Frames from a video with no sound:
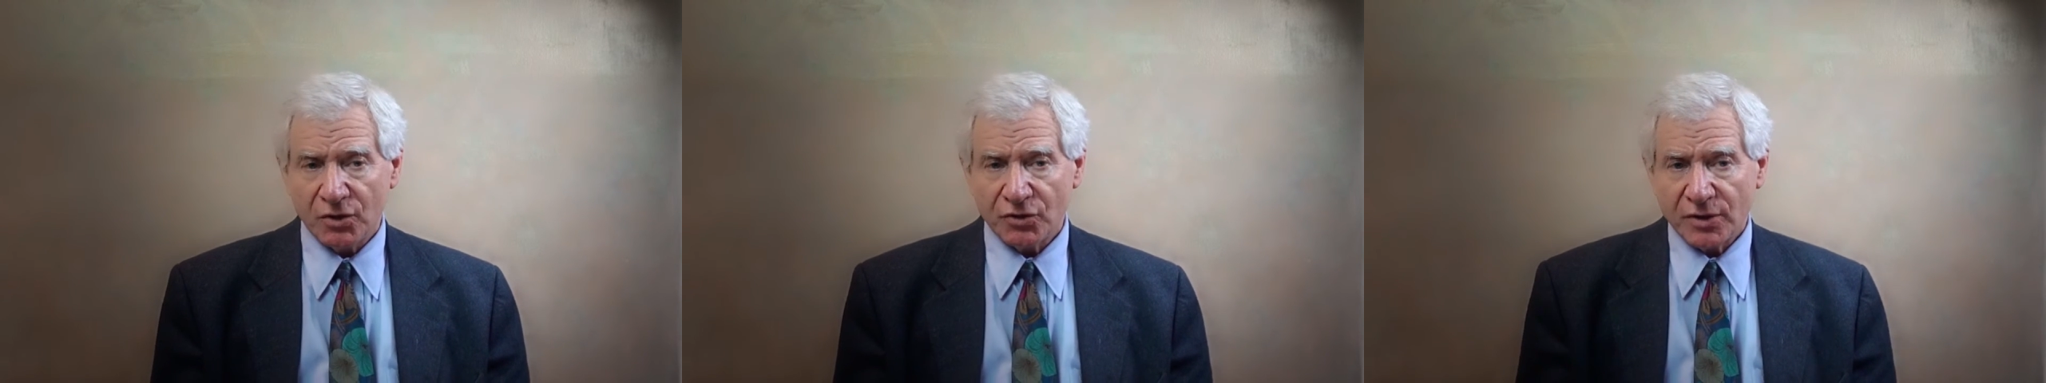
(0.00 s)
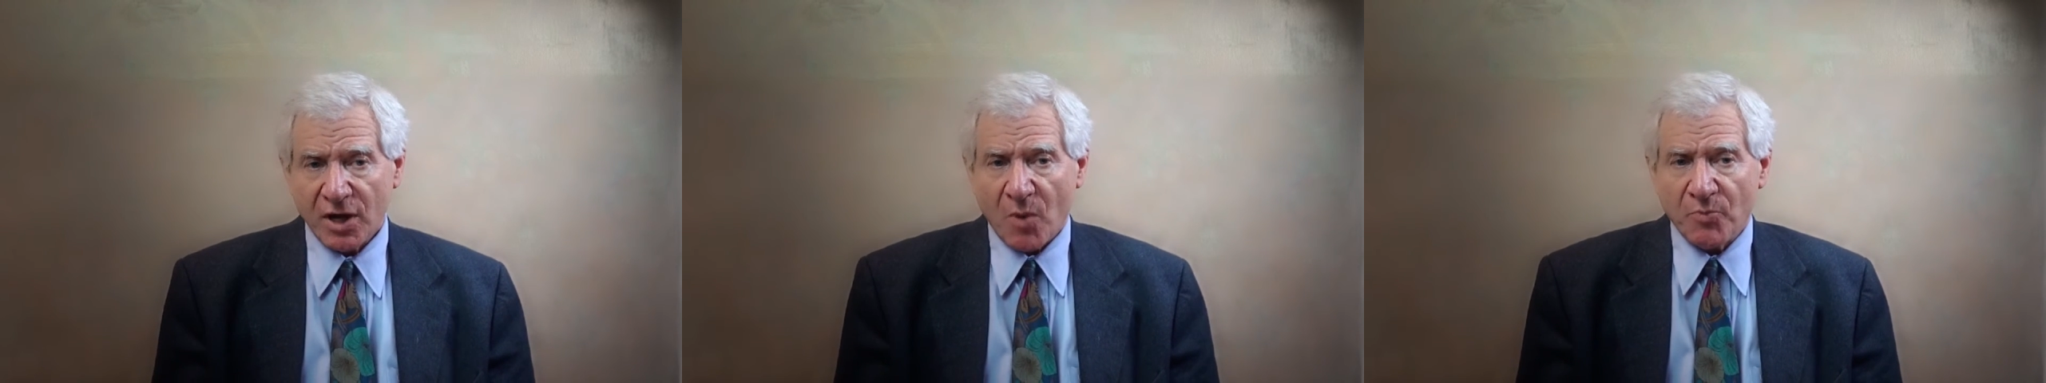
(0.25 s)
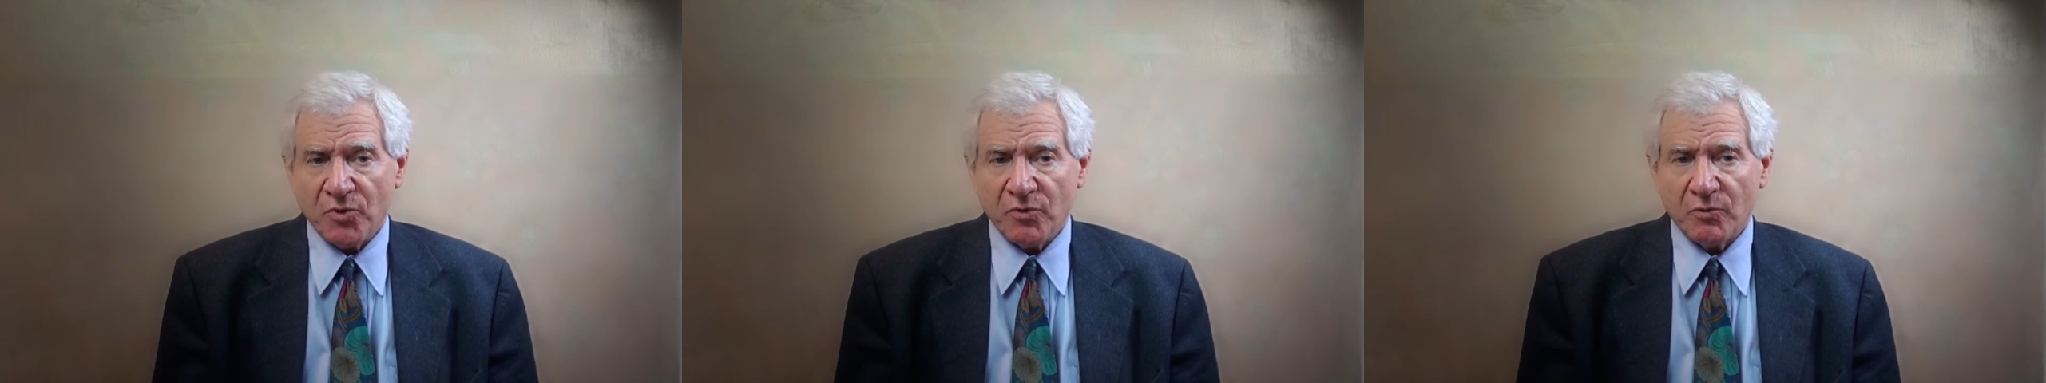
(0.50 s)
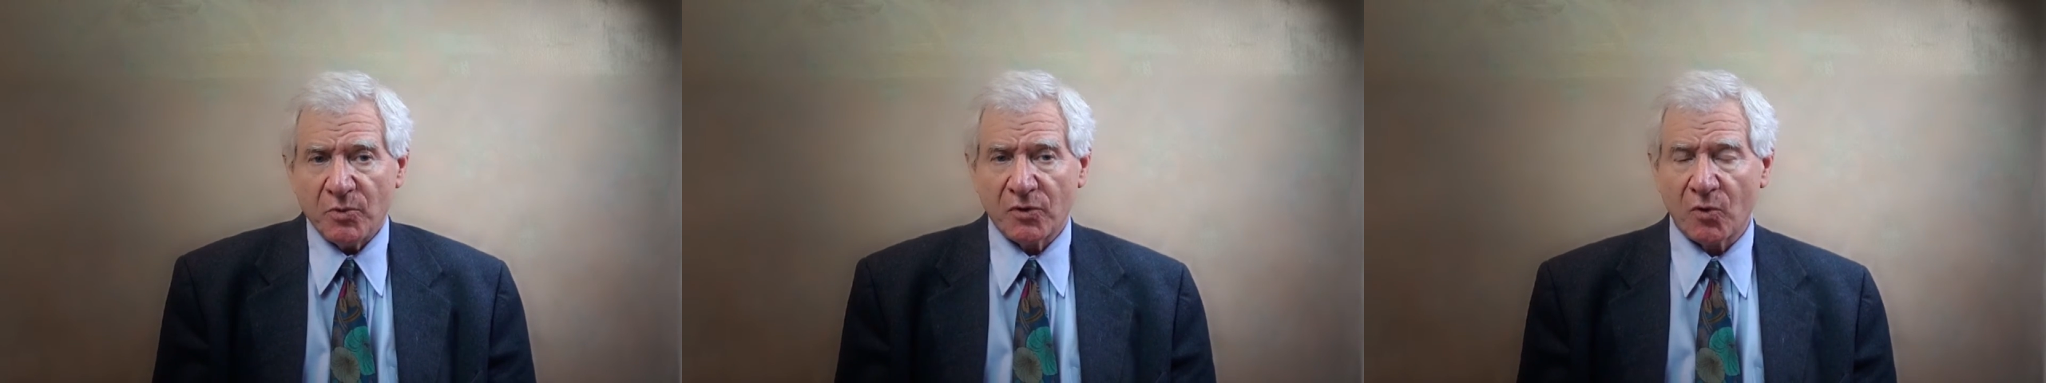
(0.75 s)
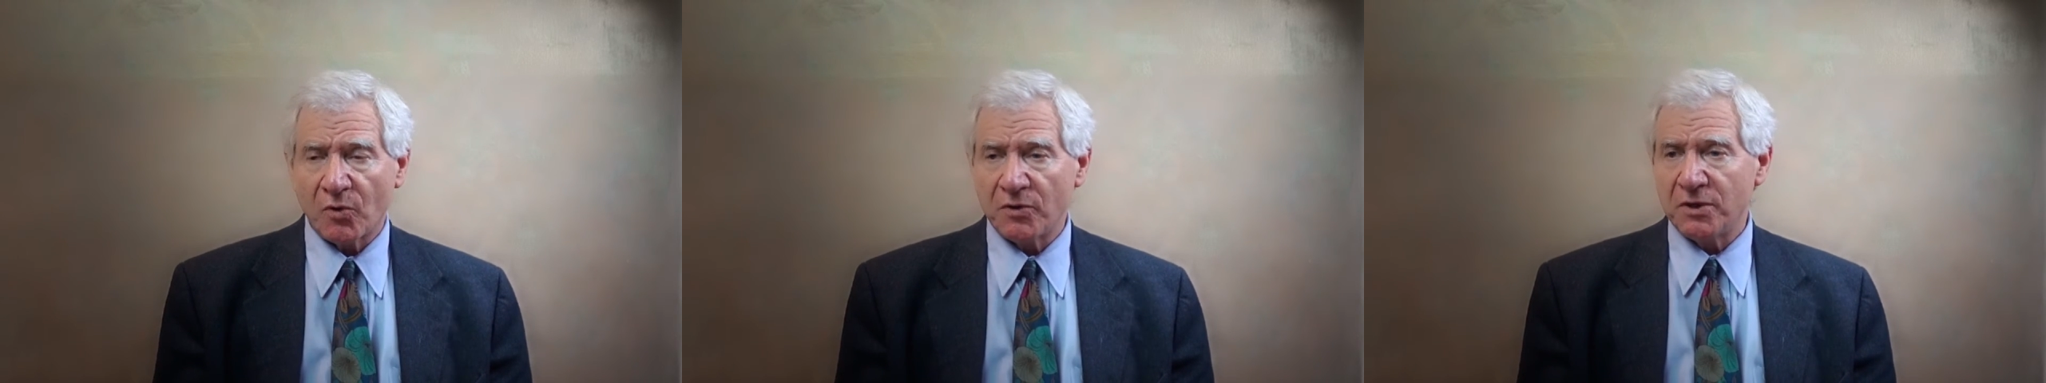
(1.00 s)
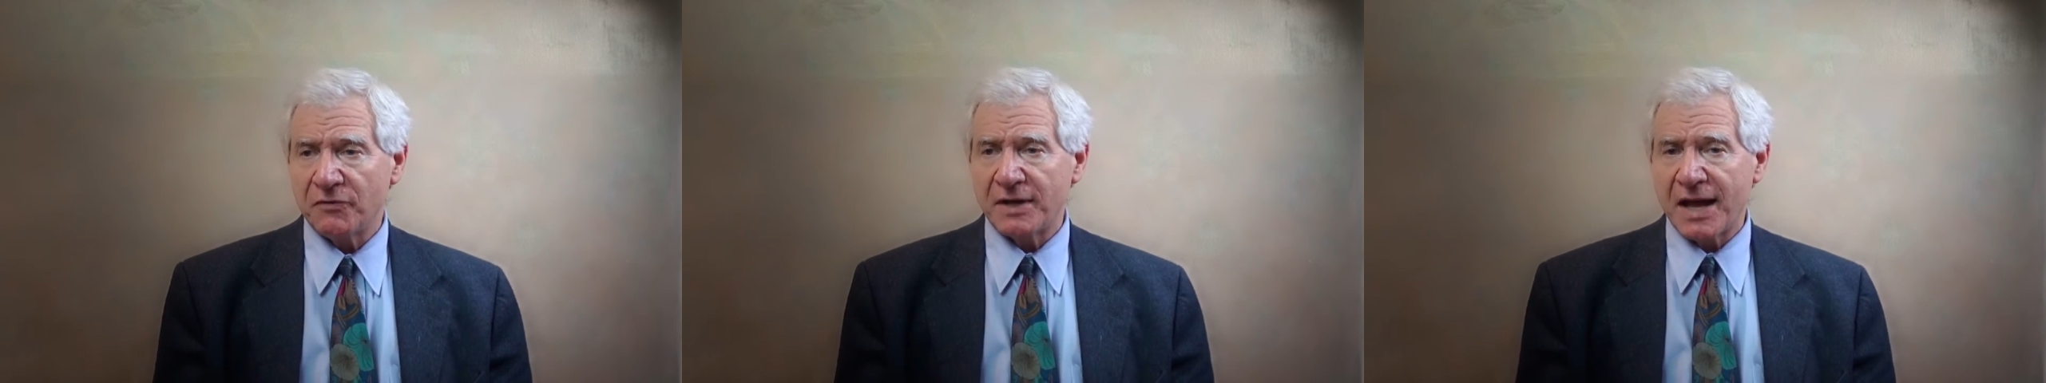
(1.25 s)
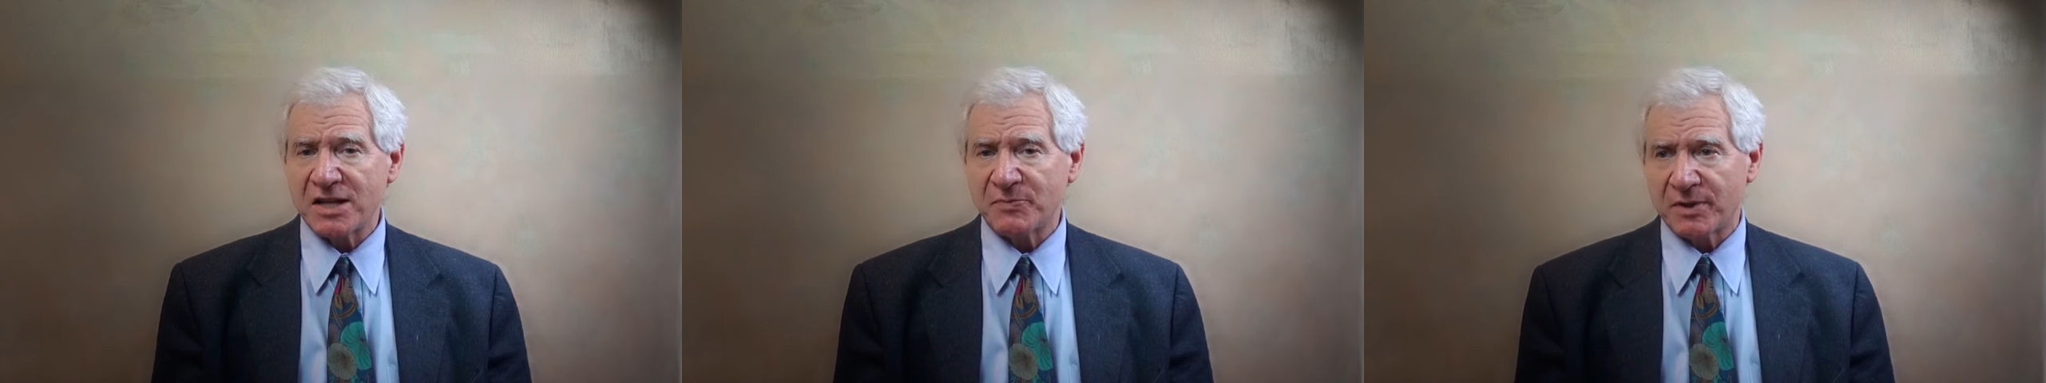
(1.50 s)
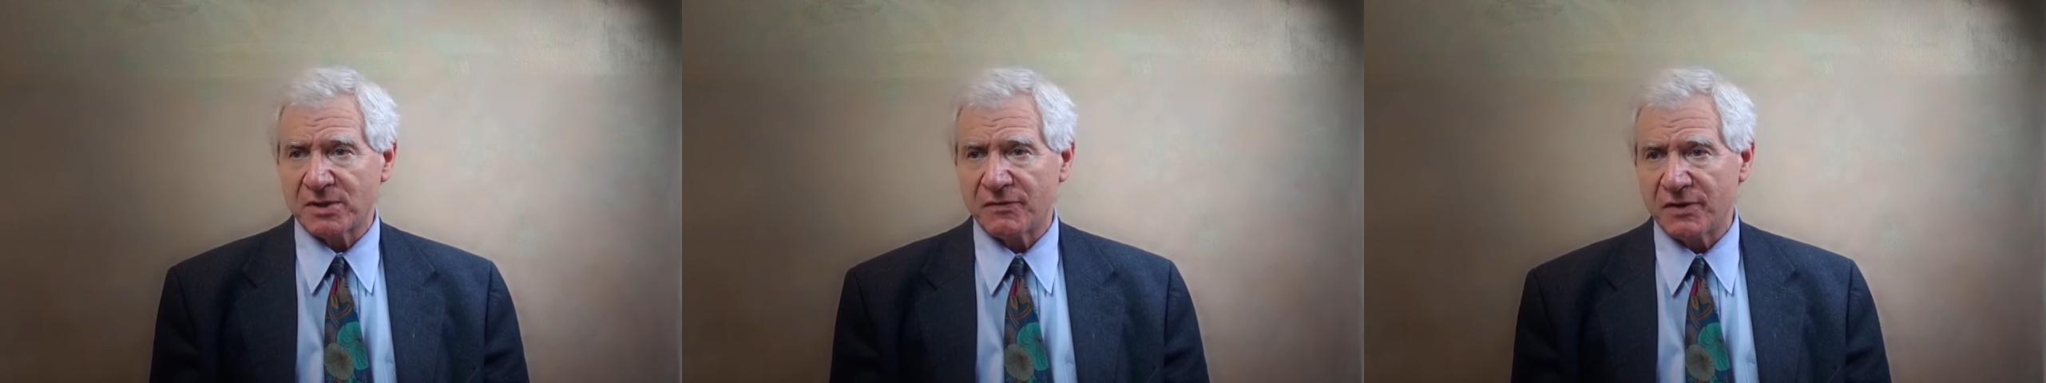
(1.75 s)
to help you with all the different
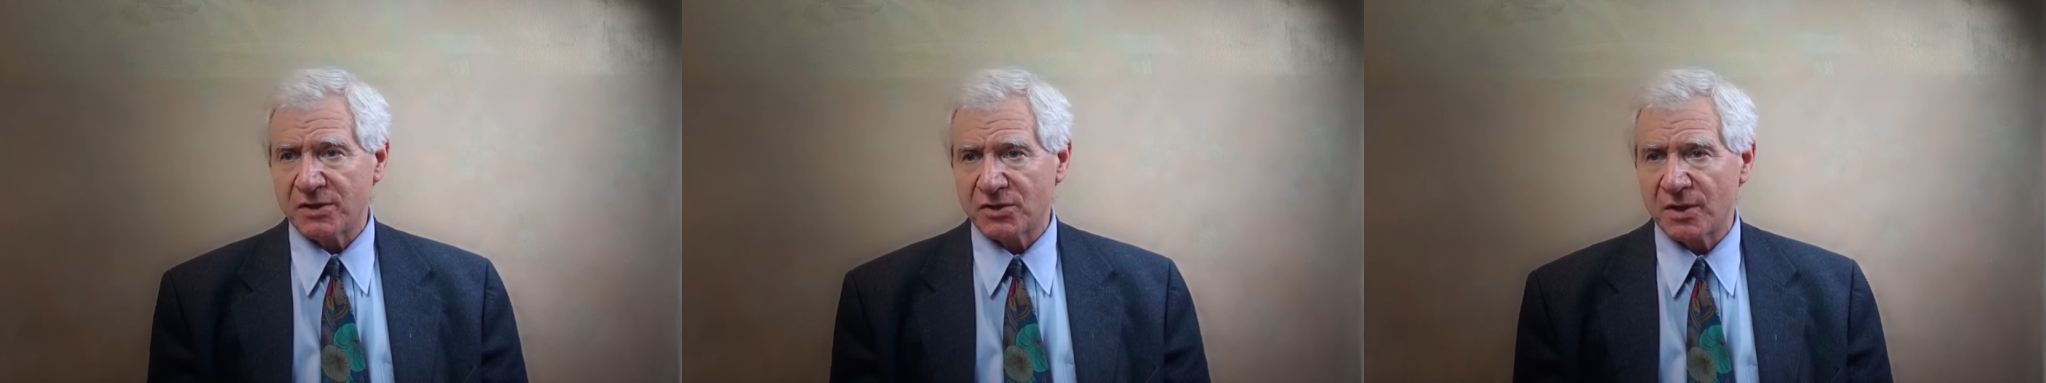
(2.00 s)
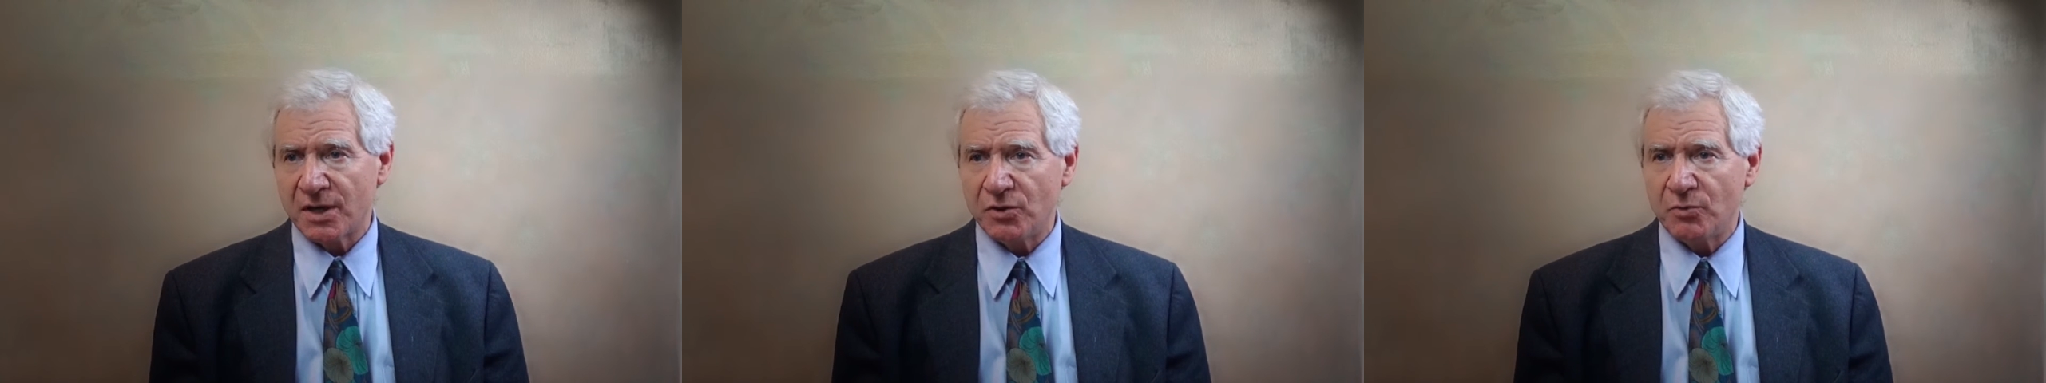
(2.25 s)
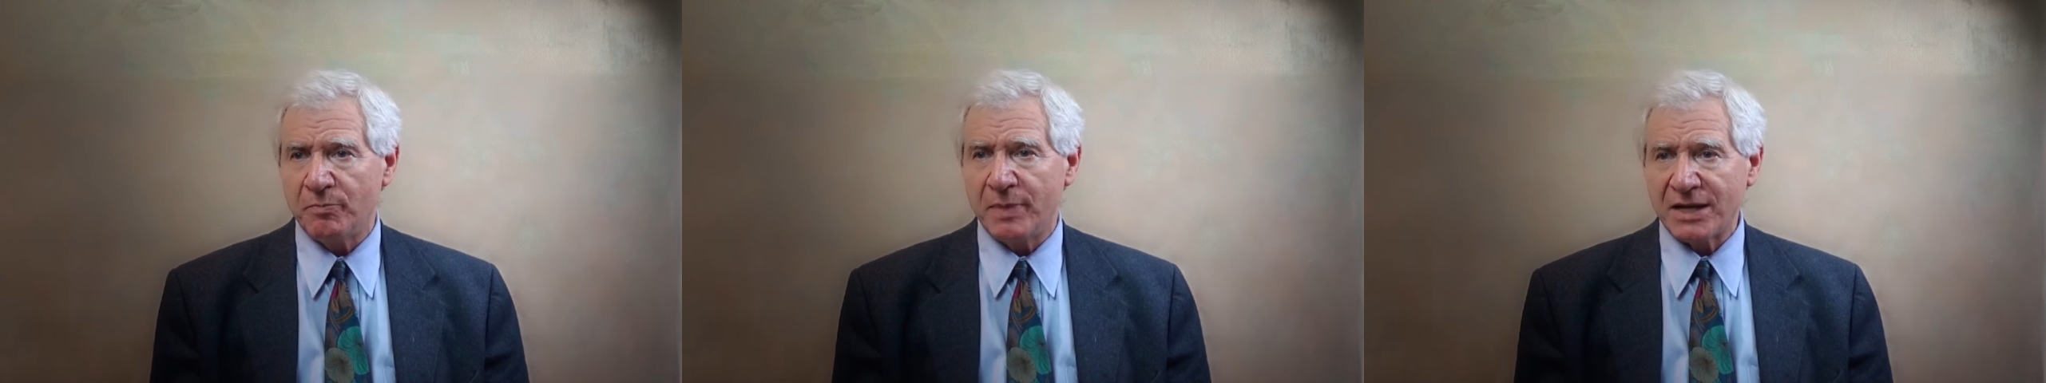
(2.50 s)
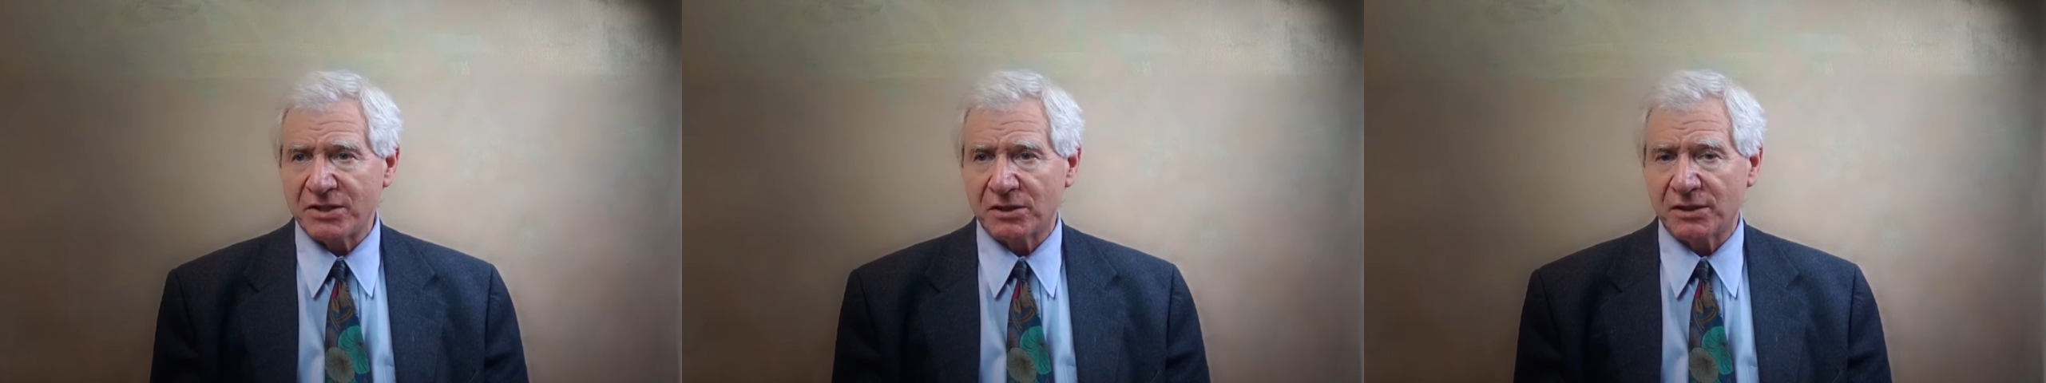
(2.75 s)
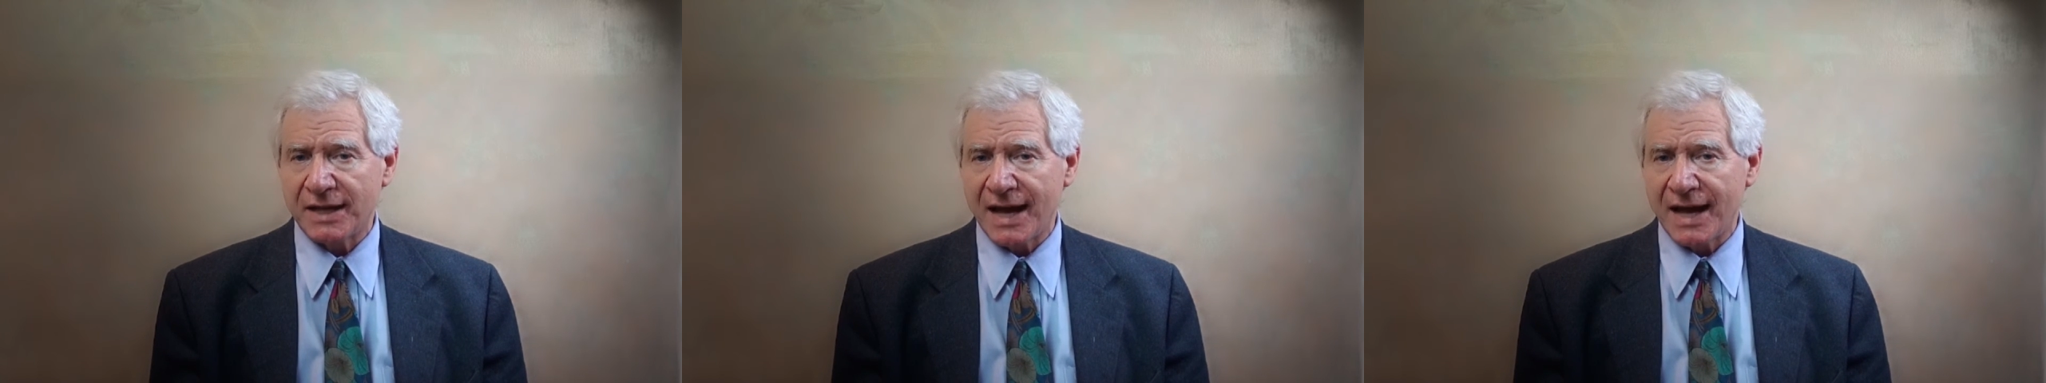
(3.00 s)
aspects of this so that you basically